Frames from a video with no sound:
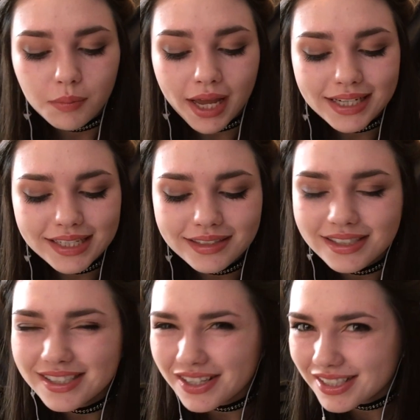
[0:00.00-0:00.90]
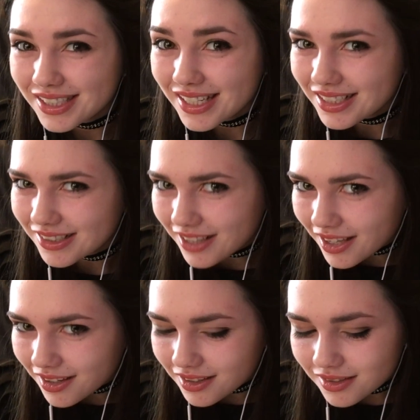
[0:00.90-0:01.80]
from
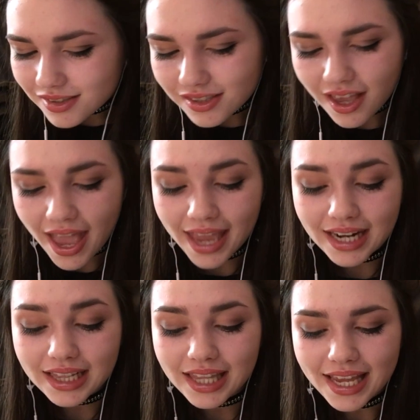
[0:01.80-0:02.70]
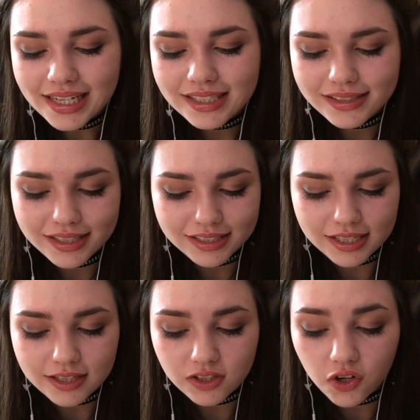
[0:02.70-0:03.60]
1966 and late
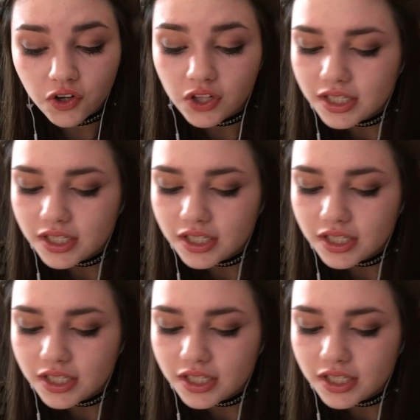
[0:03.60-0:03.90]
60s,